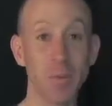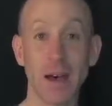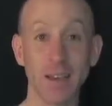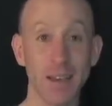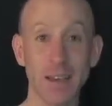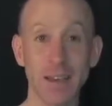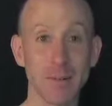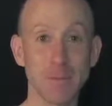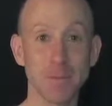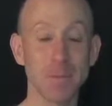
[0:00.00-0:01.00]
ballet,
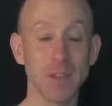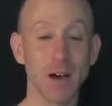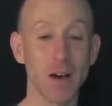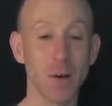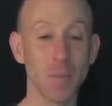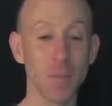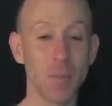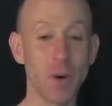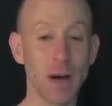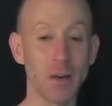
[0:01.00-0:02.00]

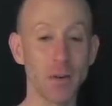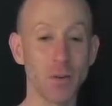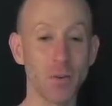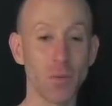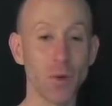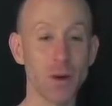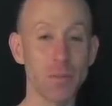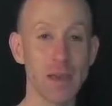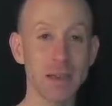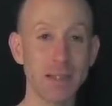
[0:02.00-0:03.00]
but what
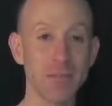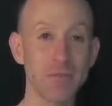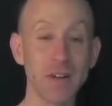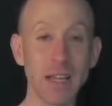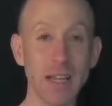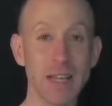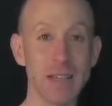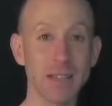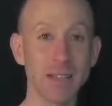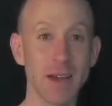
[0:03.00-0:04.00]
makes it funny
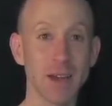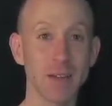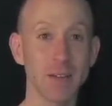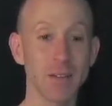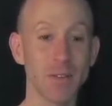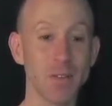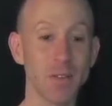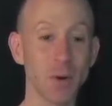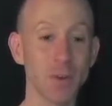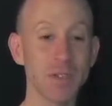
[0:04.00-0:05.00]
is that
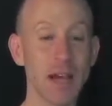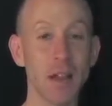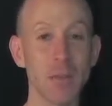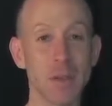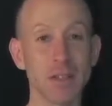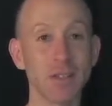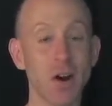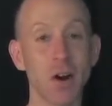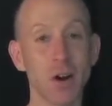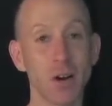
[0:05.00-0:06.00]
those elements
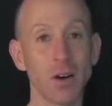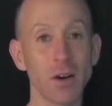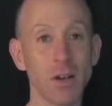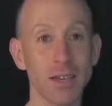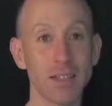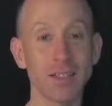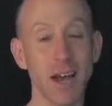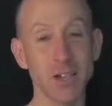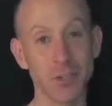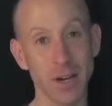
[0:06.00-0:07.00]
are
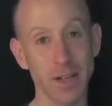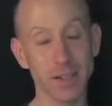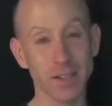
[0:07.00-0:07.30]
exaggerated.